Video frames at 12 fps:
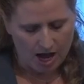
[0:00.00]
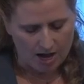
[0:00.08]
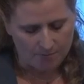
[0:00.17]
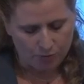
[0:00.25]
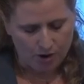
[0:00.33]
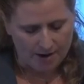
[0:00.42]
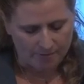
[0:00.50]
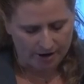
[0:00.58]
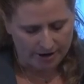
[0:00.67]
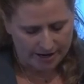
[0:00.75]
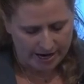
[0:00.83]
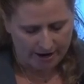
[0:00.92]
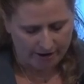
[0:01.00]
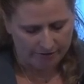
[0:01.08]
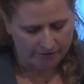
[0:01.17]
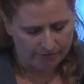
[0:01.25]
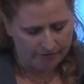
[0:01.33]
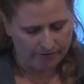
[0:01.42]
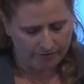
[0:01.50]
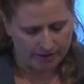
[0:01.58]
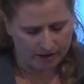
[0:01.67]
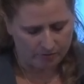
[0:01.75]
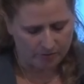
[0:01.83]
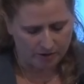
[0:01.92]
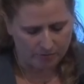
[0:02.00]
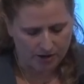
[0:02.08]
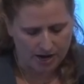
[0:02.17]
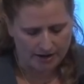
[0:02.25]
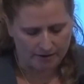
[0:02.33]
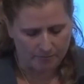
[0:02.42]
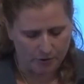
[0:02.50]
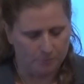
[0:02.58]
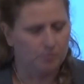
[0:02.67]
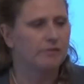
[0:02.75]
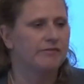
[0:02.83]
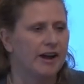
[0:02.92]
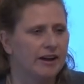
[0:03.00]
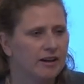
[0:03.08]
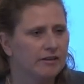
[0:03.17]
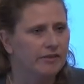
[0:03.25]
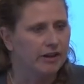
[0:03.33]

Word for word: of primary care that could be applied in both preventive